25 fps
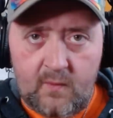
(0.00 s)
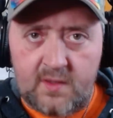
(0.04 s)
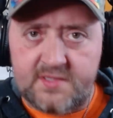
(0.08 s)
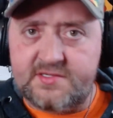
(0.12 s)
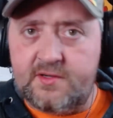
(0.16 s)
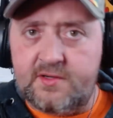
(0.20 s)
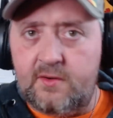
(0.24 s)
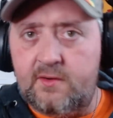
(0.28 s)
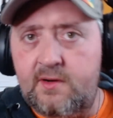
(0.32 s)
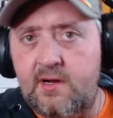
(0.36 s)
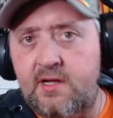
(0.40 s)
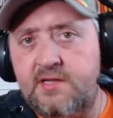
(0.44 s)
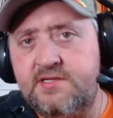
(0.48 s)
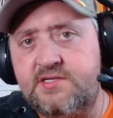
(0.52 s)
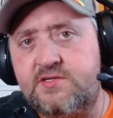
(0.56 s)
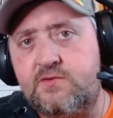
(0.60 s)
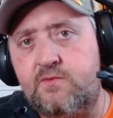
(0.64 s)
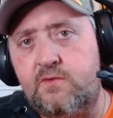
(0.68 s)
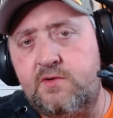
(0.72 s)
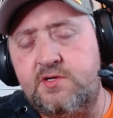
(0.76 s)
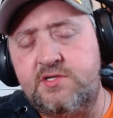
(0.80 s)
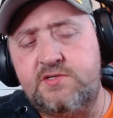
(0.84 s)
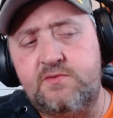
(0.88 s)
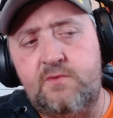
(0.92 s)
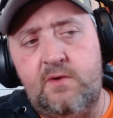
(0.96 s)
What's going on,
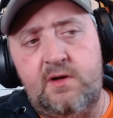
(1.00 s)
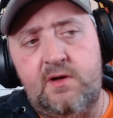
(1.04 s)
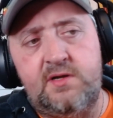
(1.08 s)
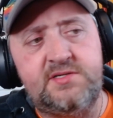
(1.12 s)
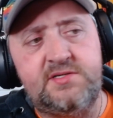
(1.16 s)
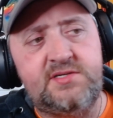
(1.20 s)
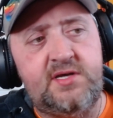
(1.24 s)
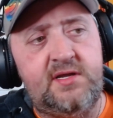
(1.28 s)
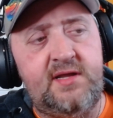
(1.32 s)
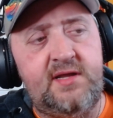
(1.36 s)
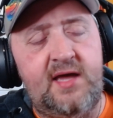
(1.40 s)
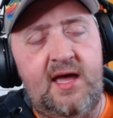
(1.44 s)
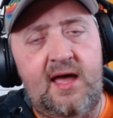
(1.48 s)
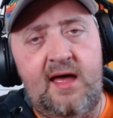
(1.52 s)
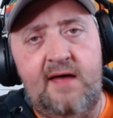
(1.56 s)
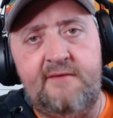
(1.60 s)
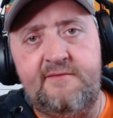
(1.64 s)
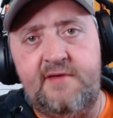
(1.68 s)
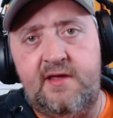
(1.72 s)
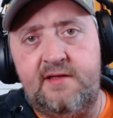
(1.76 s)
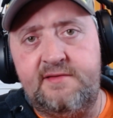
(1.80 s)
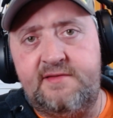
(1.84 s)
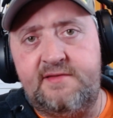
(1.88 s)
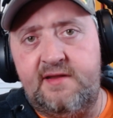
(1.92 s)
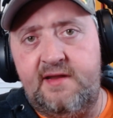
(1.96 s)
Squirrel Squad? It's good to have
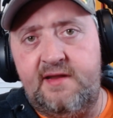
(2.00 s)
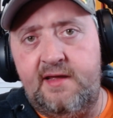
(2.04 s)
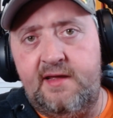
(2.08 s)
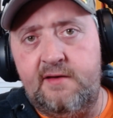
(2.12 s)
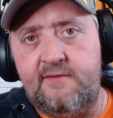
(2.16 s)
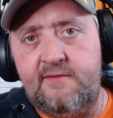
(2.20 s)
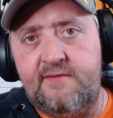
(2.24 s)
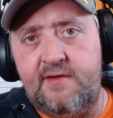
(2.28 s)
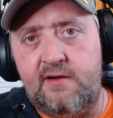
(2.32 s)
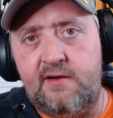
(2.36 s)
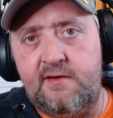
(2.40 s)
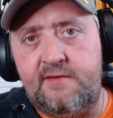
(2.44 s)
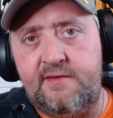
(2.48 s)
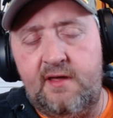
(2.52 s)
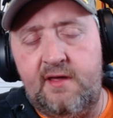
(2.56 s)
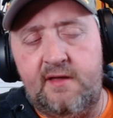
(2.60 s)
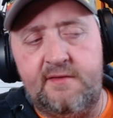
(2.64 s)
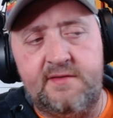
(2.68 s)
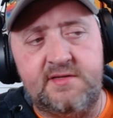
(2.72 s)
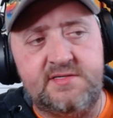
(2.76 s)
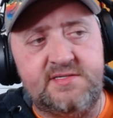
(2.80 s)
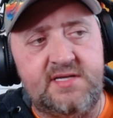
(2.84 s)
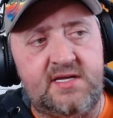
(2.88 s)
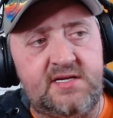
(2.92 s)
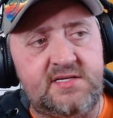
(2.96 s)
you today over here on the
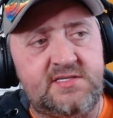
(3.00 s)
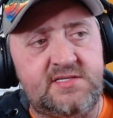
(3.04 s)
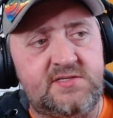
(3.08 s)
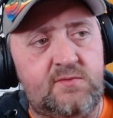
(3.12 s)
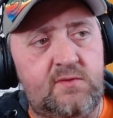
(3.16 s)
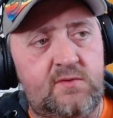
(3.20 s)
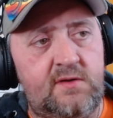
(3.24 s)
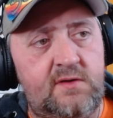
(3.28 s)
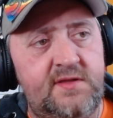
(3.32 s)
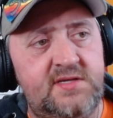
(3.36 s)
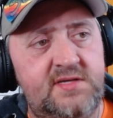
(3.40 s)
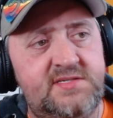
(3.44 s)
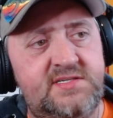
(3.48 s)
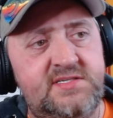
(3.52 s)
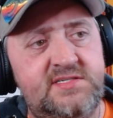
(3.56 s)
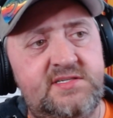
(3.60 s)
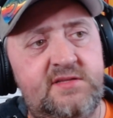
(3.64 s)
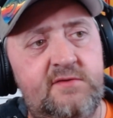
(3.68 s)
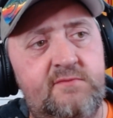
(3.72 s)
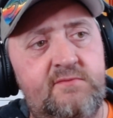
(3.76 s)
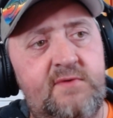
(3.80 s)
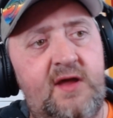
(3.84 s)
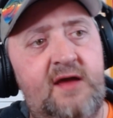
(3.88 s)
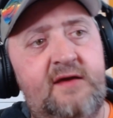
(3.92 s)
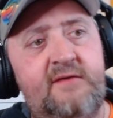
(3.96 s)
other side of Squirrel. This is
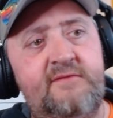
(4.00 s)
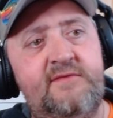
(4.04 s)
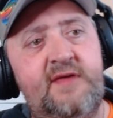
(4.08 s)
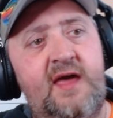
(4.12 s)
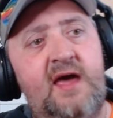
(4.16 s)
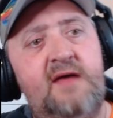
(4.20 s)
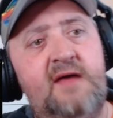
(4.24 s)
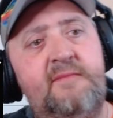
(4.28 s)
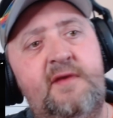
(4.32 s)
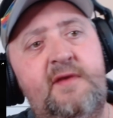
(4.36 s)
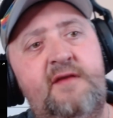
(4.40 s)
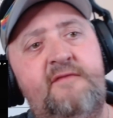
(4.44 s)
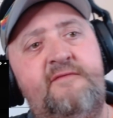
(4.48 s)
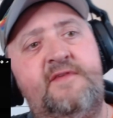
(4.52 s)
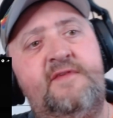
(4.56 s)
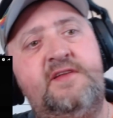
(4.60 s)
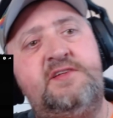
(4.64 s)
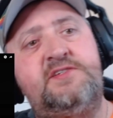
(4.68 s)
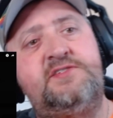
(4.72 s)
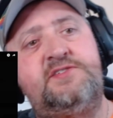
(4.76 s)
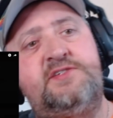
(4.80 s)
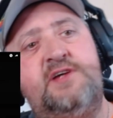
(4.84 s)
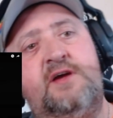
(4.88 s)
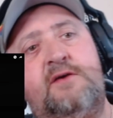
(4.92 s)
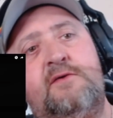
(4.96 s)
the wreck of the Edmund
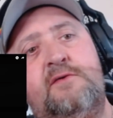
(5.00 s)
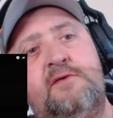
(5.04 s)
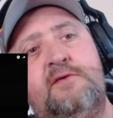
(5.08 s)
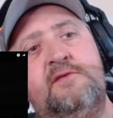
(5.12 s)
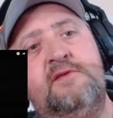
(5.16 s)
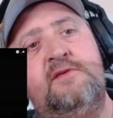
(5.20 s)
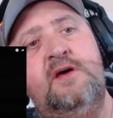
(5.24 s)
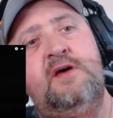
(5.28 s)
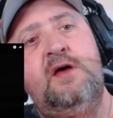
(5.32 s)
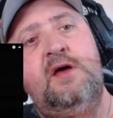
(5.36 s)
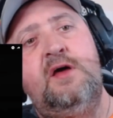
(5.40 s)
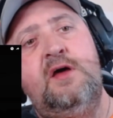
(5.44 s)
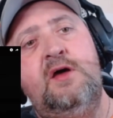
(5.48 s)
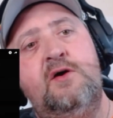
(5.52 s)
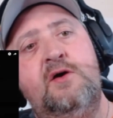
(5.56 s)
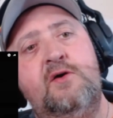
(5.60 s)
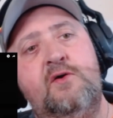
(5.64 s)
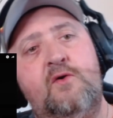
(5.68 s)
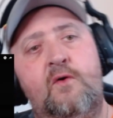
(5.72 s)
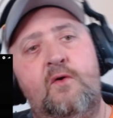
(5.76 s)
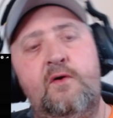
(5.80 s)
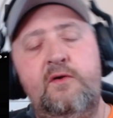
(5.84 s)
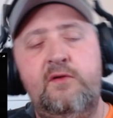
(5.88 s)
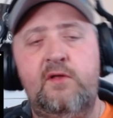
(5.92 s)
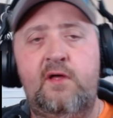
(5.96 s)
Fitzgerald,
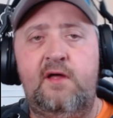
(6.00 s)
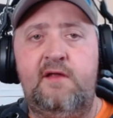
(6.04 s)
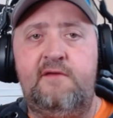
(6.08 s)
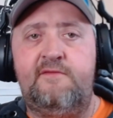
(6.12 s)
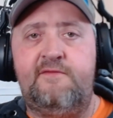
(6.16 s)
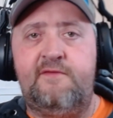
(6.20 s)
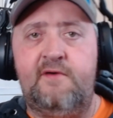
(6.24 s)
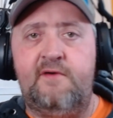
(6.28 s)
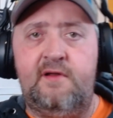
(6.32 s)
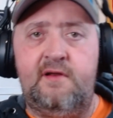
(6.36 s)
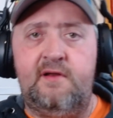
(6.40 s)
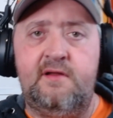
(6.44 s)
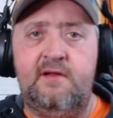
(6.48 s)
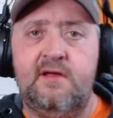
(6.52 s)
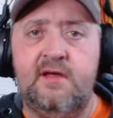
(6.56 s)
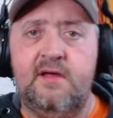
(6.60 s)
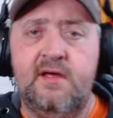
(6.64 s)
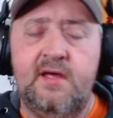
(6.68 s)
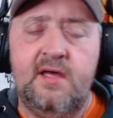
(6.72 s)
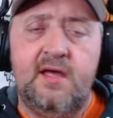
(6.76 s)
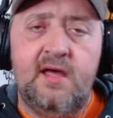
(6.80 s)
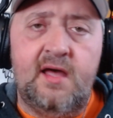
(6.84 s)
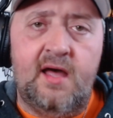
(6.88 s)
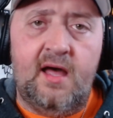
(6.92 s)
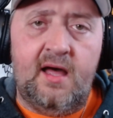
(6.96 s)
Gordon Lightfoot.
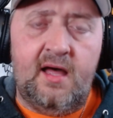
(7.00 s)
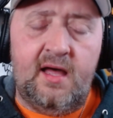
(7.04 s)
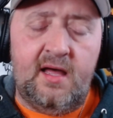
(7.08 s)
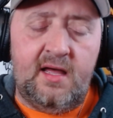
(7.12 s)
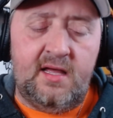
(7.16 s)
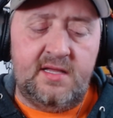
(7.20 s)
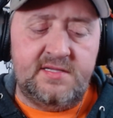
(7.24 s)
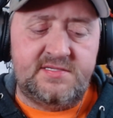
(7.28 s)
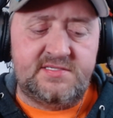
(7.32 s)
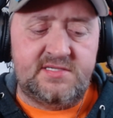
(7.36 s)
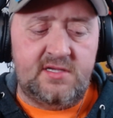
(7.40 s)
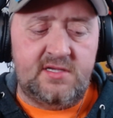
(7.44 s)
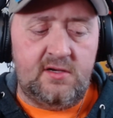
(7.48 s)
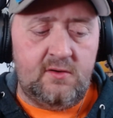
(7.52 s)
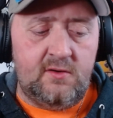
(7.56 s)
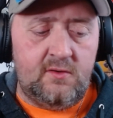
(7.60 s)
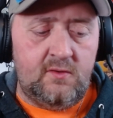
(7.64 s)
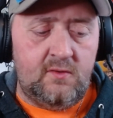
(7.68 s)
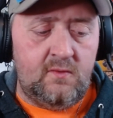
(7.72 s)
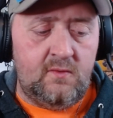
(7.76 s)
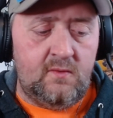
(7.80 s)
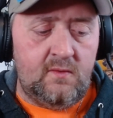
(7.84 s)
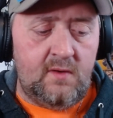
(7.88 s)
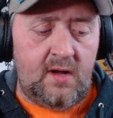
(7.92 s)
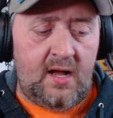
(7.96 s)
Uh,
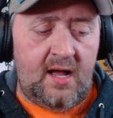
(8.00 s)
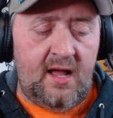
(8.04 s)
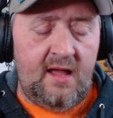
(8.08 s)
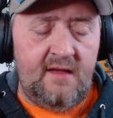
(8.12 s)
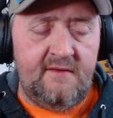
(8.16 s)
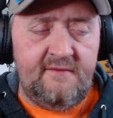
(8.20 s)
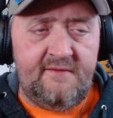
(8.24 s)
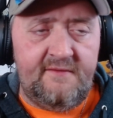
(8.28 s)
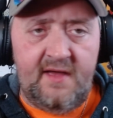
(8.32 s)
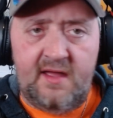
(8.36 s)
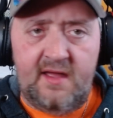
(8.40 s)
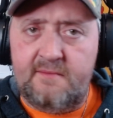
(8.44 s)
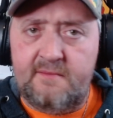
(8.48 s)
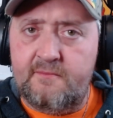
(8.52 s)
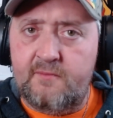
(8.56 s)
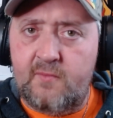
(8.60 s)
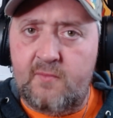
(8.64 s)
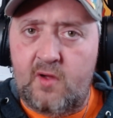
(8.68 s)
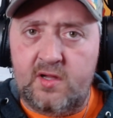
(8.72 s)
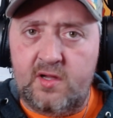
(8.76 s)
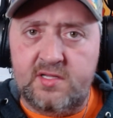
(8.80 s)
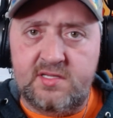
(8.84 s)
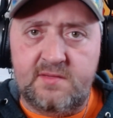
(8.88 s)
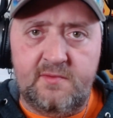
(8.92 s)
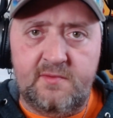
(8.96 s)
so I've had
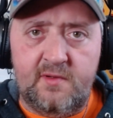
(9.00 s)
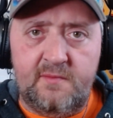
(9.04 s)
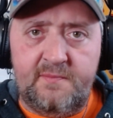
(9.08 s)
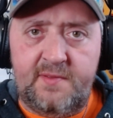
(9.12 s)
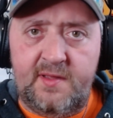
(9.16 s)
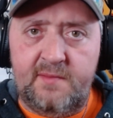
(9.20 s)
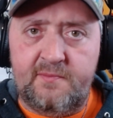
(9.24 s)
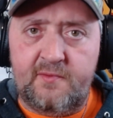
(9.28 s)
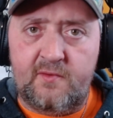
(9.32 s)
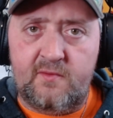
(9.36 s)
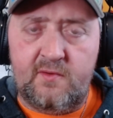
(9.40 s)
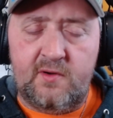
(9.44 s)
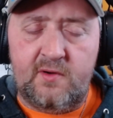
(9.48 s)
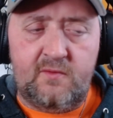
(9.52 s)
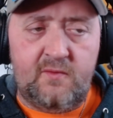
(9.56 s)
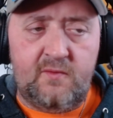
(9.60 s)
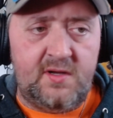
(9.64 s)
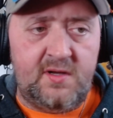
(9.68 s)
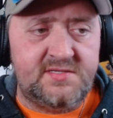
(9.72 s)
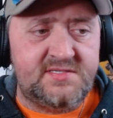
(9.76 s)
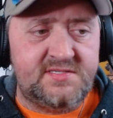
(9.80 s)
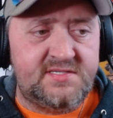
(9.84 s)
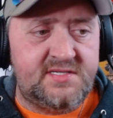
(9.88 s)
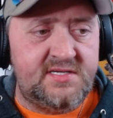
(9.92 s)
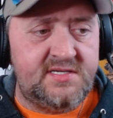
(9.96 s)
multiple people
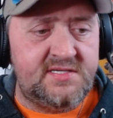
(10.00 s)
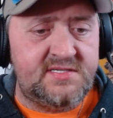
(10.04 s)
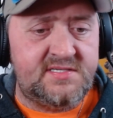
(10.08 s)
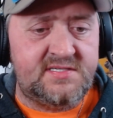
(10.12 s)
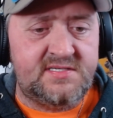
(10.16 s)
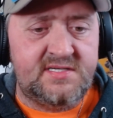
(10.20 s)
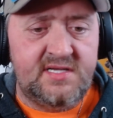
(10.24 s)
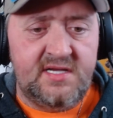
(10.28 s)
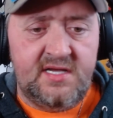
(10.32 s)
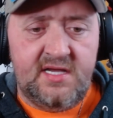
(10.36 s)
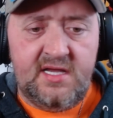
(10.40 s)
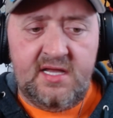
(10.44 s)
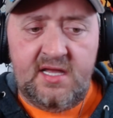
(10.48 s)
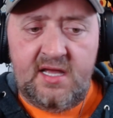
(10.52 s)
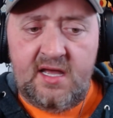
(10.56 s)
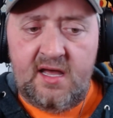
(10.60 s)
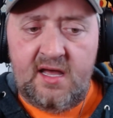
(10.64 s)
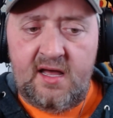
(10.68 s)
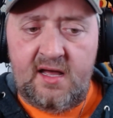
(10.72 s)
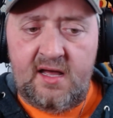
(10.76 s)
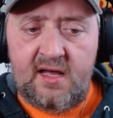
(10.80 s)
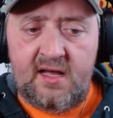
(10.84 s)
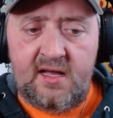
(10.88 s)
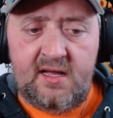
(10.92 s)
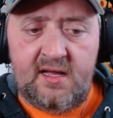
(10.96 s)
request this.
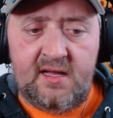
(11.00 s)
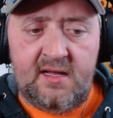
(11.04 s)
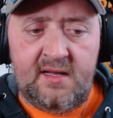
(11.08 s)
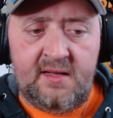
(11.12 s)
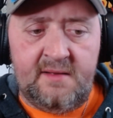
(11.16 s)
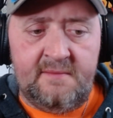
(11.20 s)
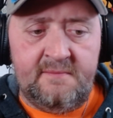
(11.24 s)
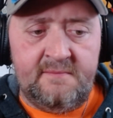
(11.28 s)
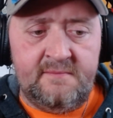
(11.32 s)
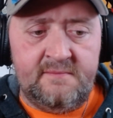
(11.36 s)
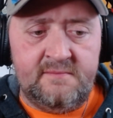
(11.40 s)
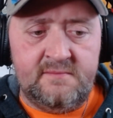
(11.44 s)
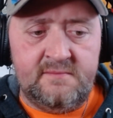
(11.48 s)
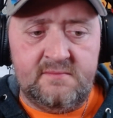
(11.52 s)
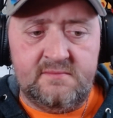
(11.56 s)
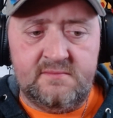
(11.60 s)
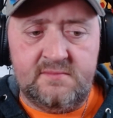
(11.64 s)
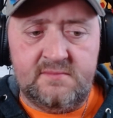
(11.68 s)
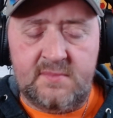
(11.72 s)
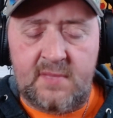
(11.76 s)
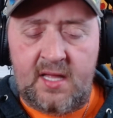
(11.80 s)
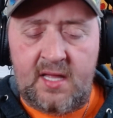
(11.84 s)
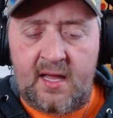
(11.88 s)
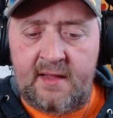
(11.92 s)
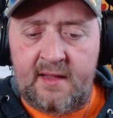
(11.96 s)
Um,
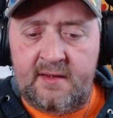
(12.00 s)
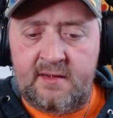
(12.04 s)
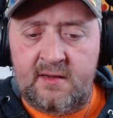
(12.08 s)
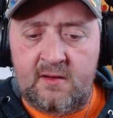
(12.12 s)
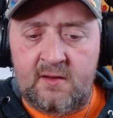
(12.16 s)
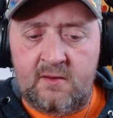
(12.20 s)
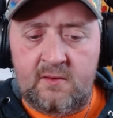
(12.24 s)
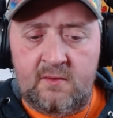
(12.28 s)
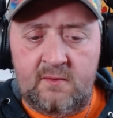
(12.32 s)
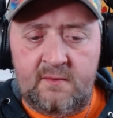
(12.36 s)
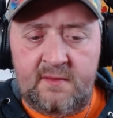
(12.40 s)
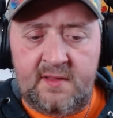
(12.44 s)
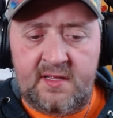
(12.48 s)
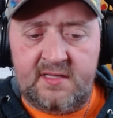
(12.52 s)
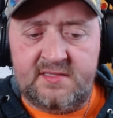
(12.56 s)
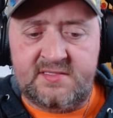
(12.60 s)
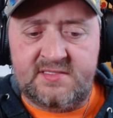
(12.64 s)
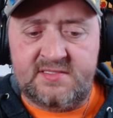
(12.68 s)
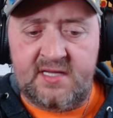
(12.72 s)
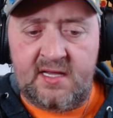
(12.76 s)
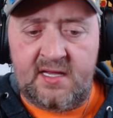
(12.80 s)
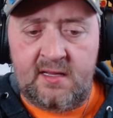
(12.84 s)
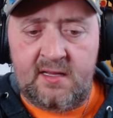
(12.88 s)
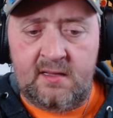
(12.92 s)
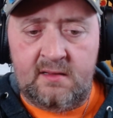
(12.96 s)
I know
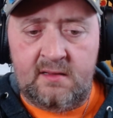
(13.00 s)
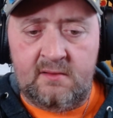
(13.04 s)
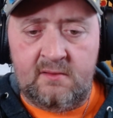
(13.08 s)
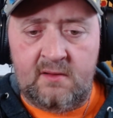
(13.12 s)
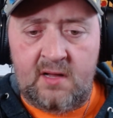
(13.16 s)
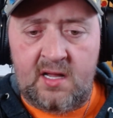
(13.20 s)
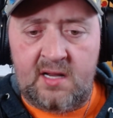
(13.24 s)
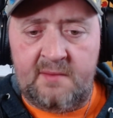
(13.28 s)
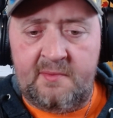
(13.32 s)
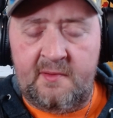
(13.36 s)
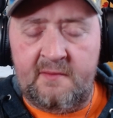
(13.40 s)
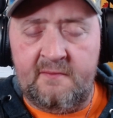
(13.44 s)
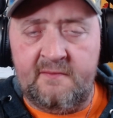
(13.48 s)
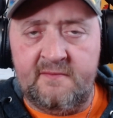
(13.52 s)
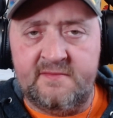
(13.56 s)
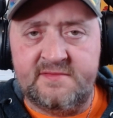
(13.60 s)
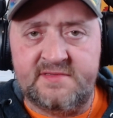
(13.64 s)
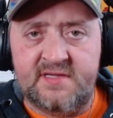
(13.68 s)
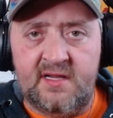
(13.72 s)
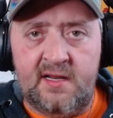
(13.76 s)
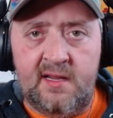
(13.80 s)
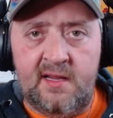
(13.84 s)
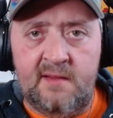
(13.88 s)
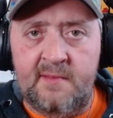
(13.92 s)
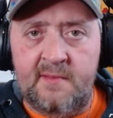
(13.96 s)
that uh, a lot of people have
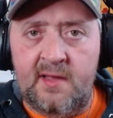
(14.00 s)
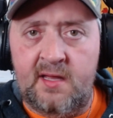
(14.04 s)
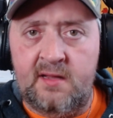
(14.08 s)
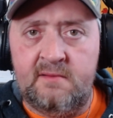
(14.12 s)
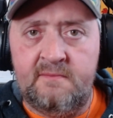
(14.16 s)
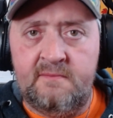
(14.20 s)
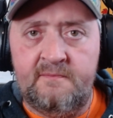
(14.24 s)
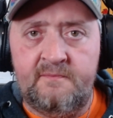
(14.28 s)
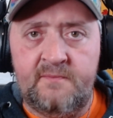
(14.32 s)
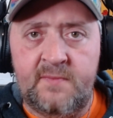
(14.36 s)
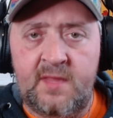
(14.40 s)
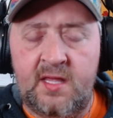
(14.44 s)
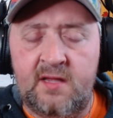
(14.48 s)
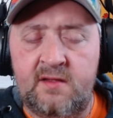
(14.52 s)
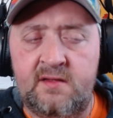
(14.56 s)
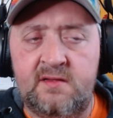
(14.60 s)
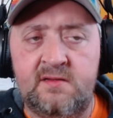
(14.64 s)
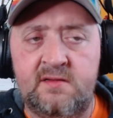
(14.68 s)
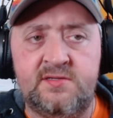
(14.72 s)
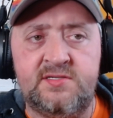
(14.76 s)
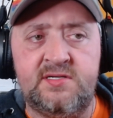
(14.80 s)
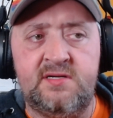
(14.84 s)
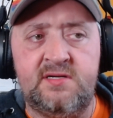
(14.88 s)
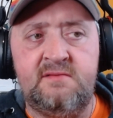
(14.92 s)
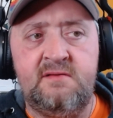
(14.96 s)
said, "Hey, man,
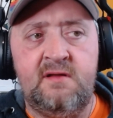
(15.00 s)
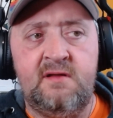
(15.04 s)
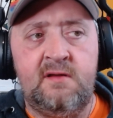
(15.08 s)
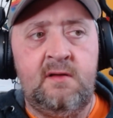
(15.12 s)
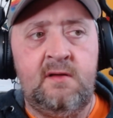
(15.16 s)
you should."